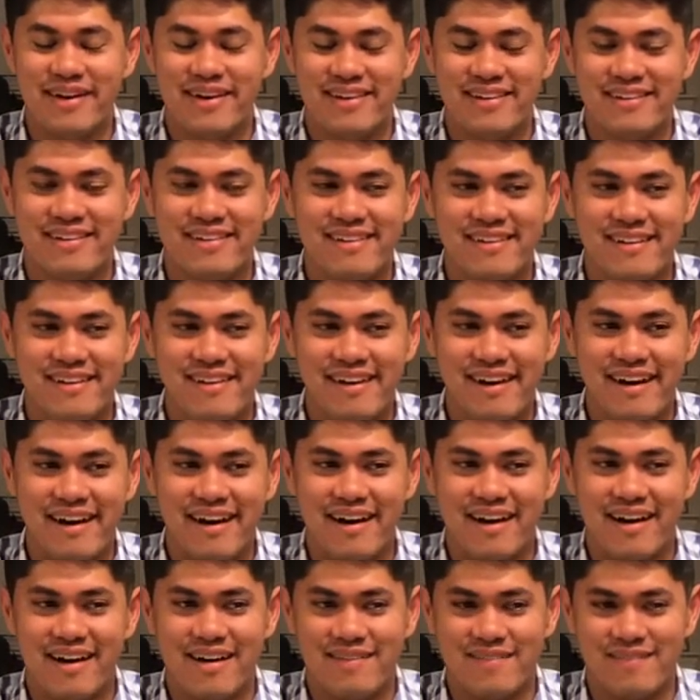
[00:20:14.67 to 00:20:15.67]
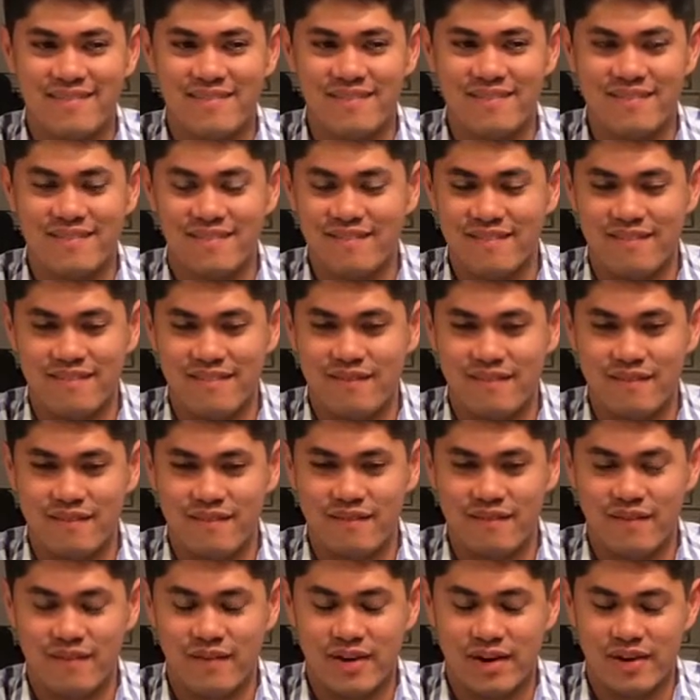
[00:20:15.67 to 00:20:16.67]
But um,
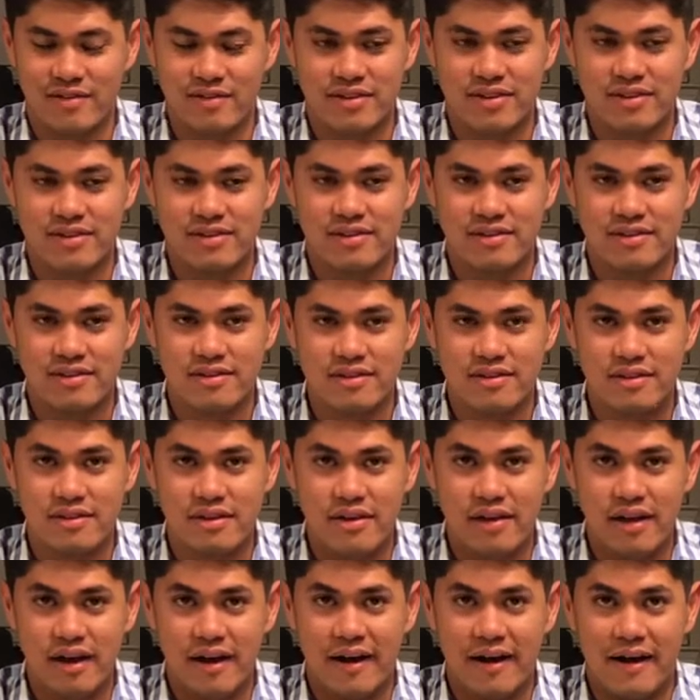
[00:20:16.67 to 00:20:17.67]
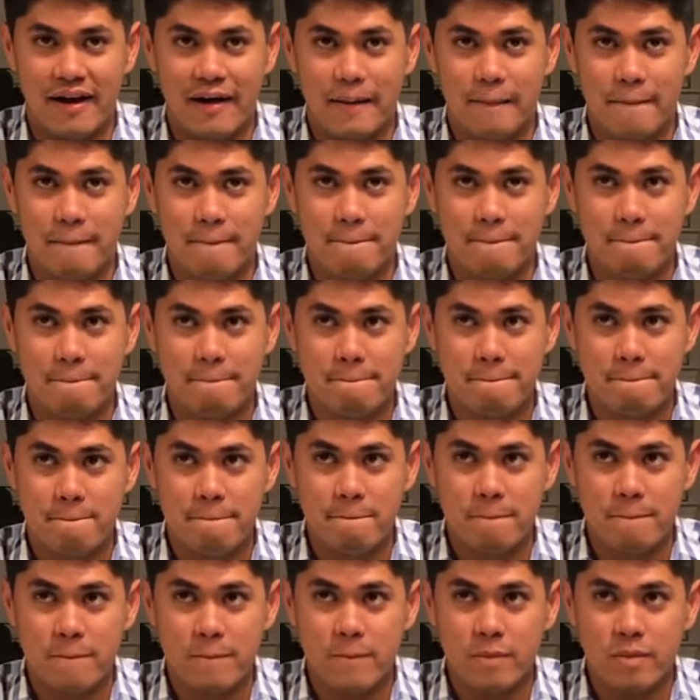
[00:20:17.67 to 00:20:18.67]
whatever. Um,
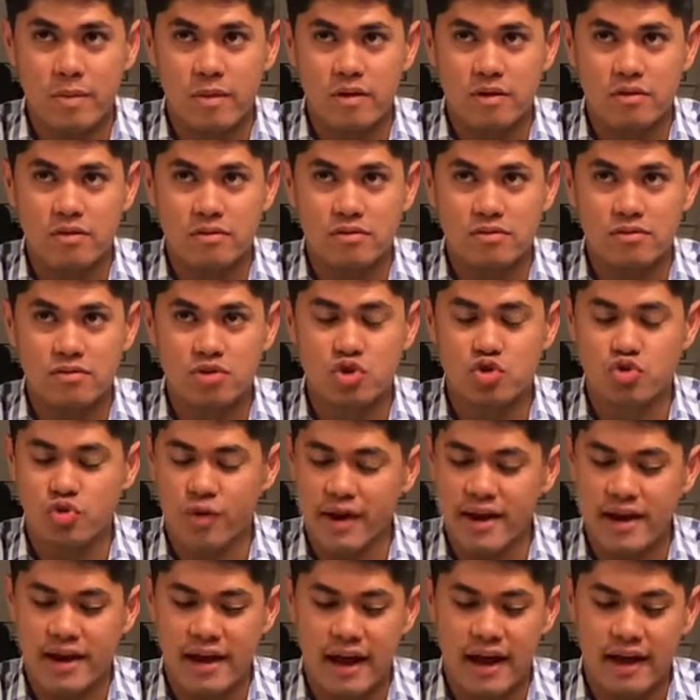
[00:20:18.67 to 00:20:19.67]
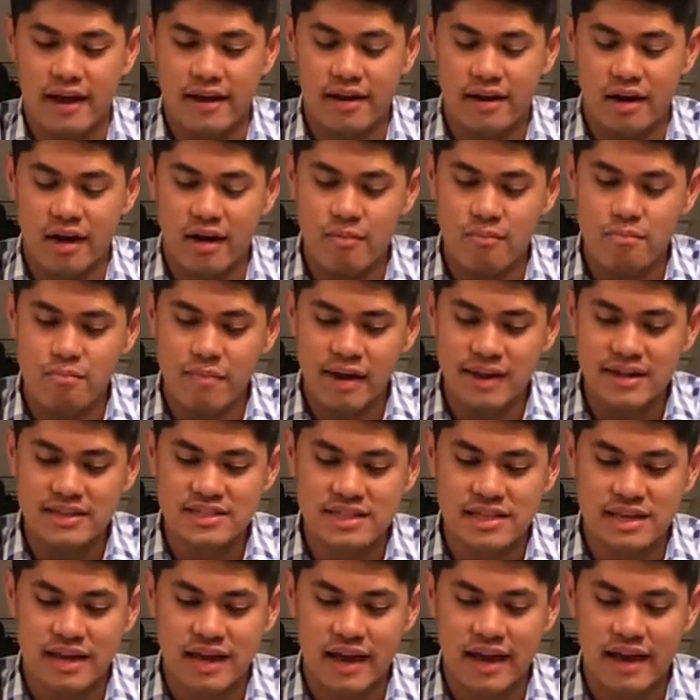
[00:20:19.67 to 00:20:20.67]
great guy,
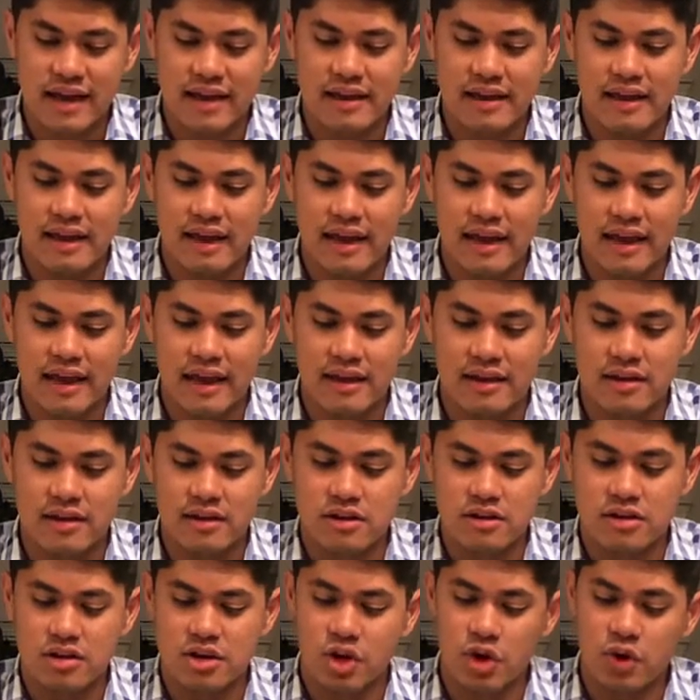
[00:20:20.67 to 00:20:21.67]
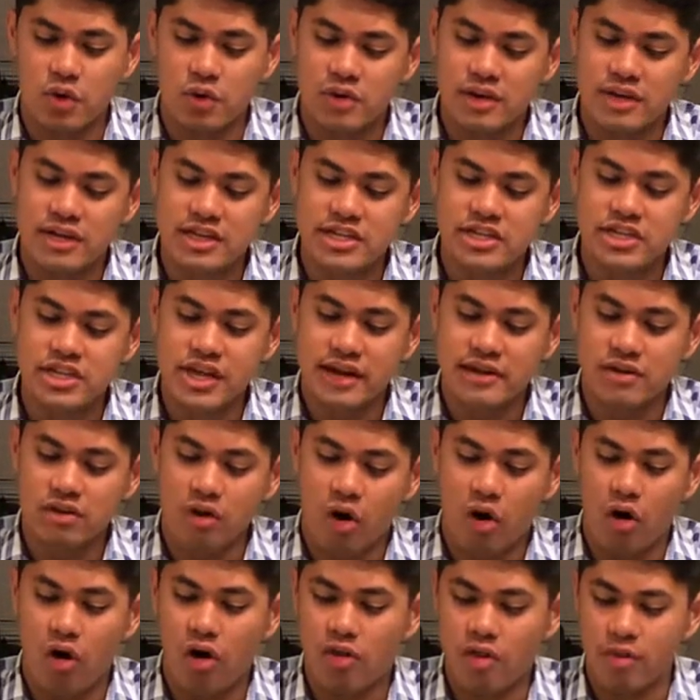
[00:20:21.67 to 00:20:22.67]
amazing guy. And, you know, he checked
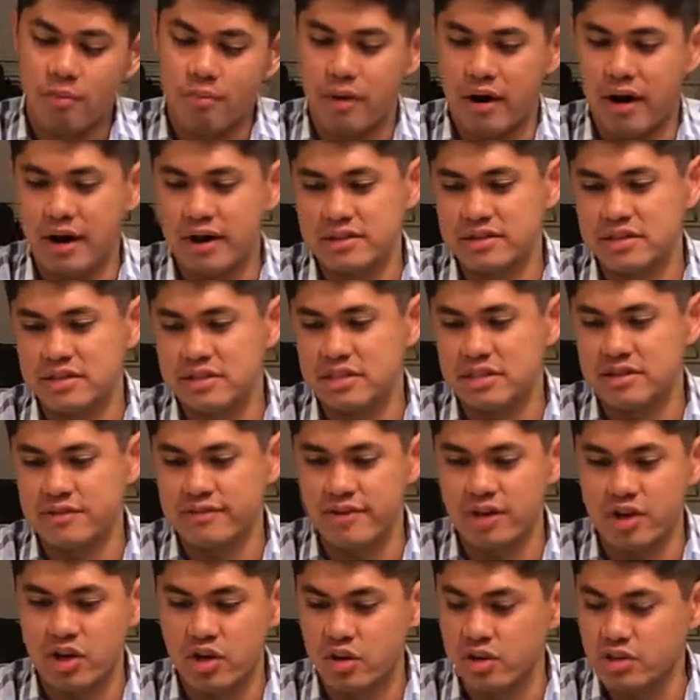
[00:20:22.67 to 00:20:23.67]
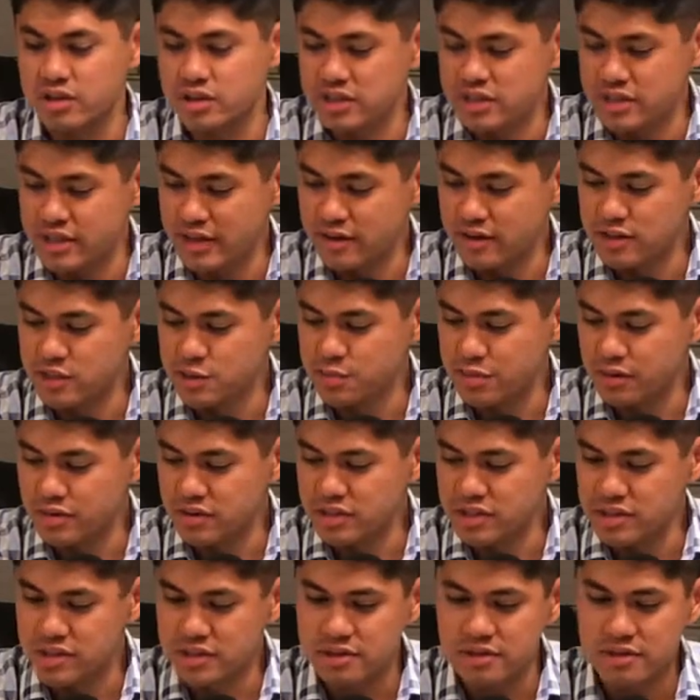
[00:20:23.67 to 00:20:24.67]
all the boxes of a good
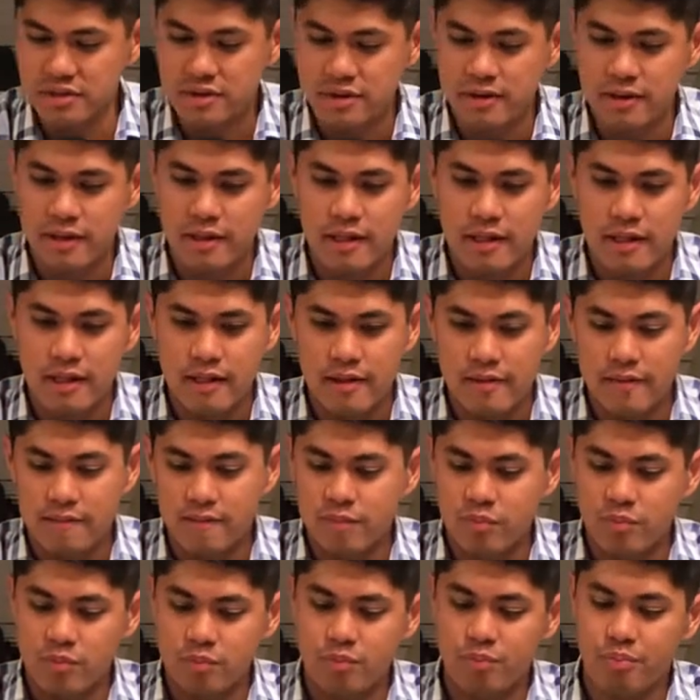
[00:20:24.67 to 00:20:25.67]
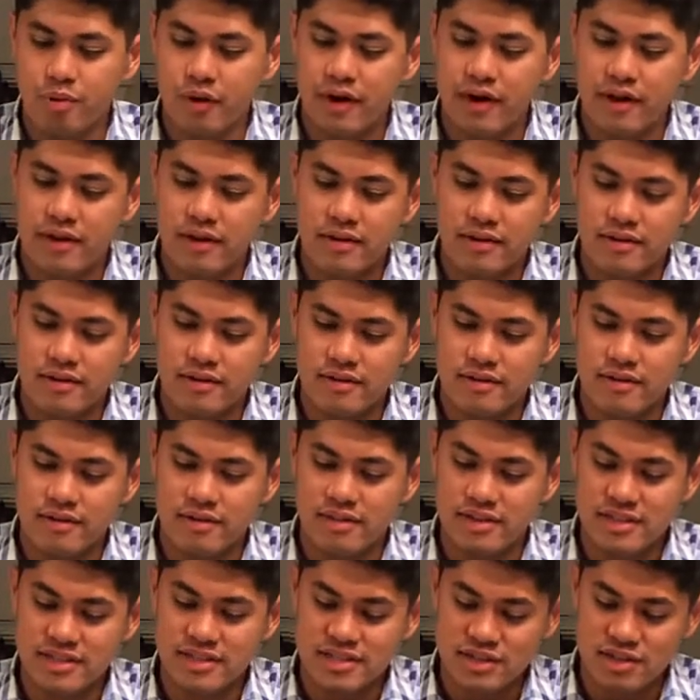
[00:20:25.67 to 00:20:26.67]
salesperson. But
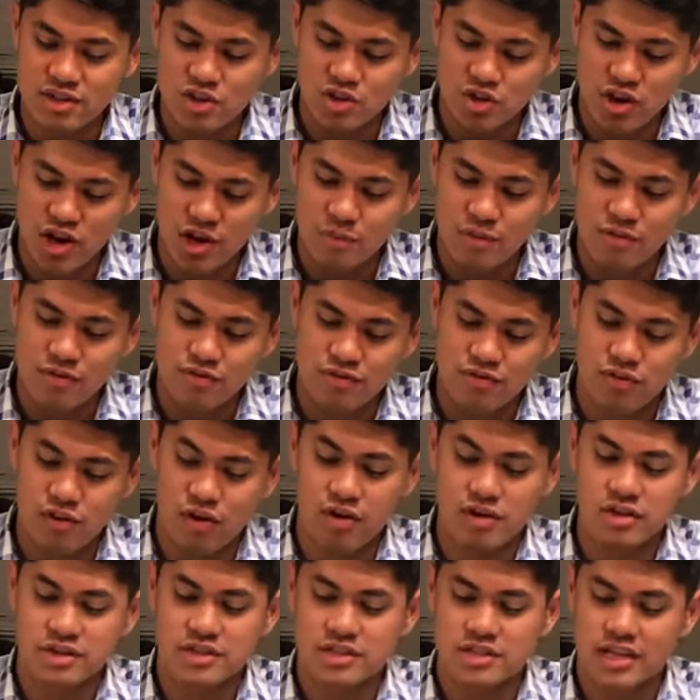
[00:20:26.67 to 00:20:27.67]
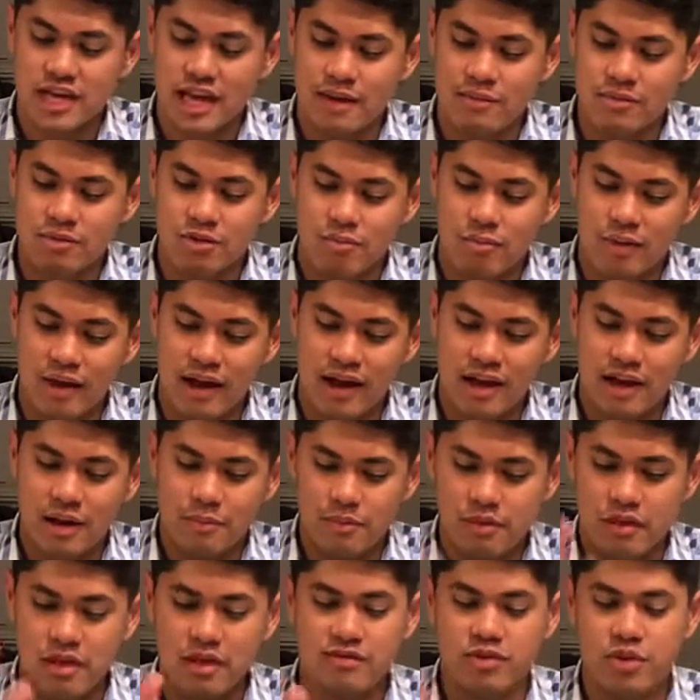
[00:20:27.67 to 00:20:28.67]
this incredible verse came to mind. I'm
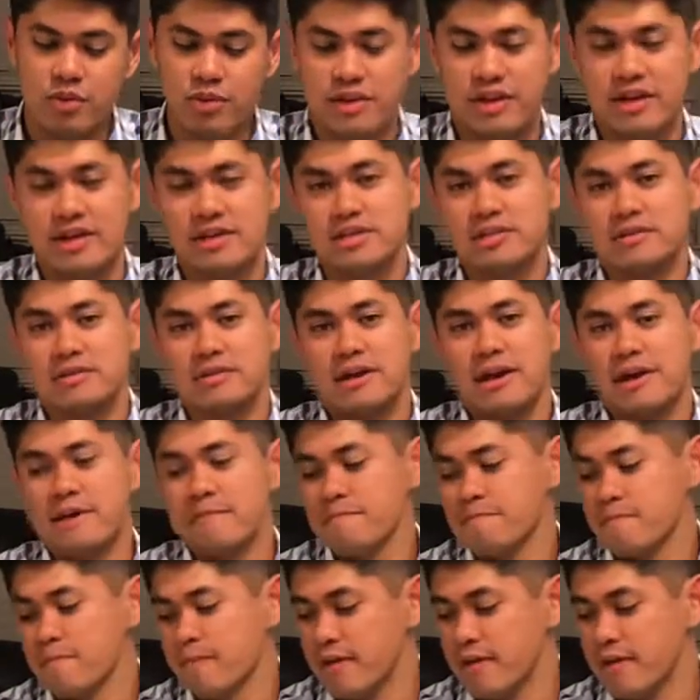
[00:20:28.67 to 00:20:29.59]
going to leave you with this, okay?